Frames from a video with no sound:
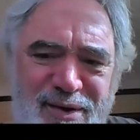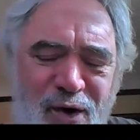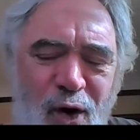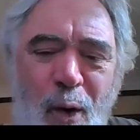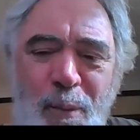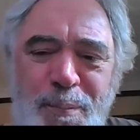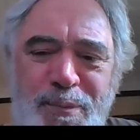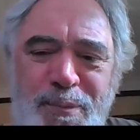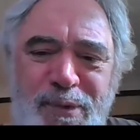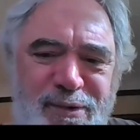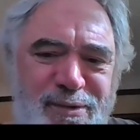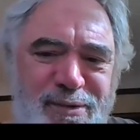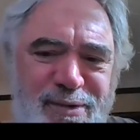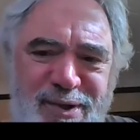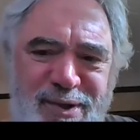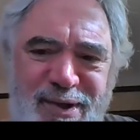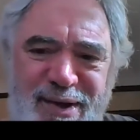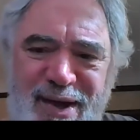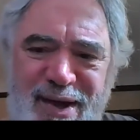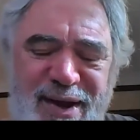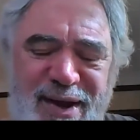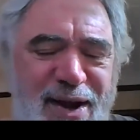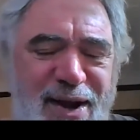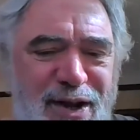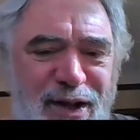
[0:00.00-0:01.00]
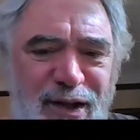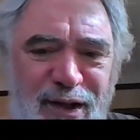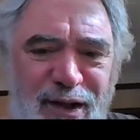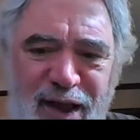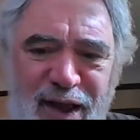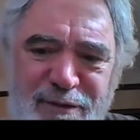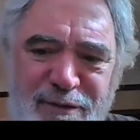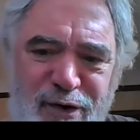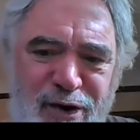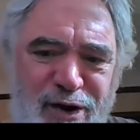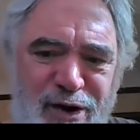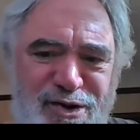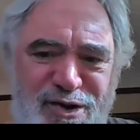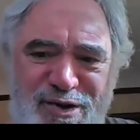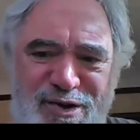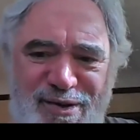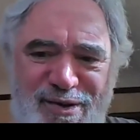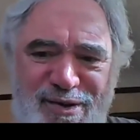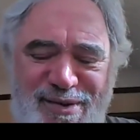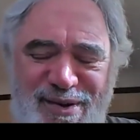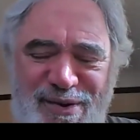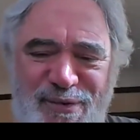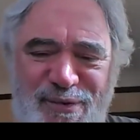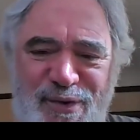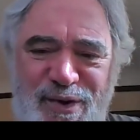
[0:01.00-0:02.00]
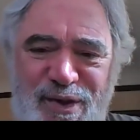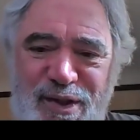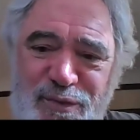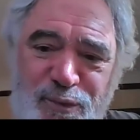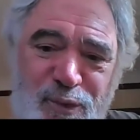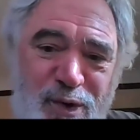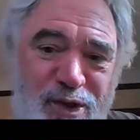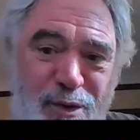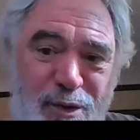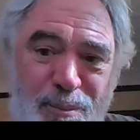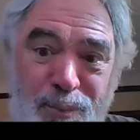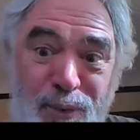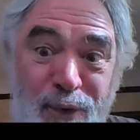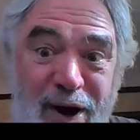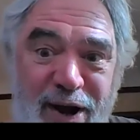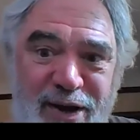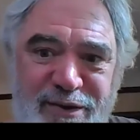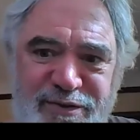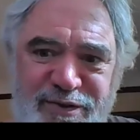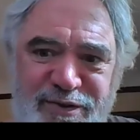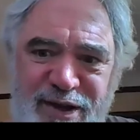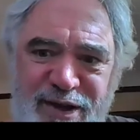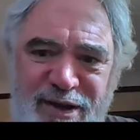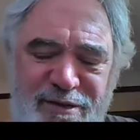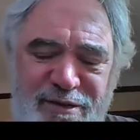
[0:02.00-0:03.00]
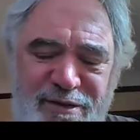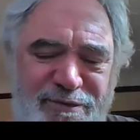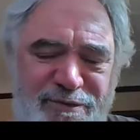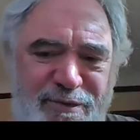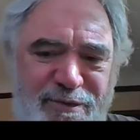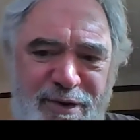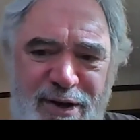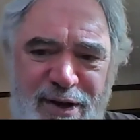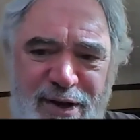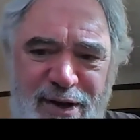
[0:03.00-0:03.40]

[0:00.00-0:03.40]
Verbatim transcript: hope to get any leverage with, with the press if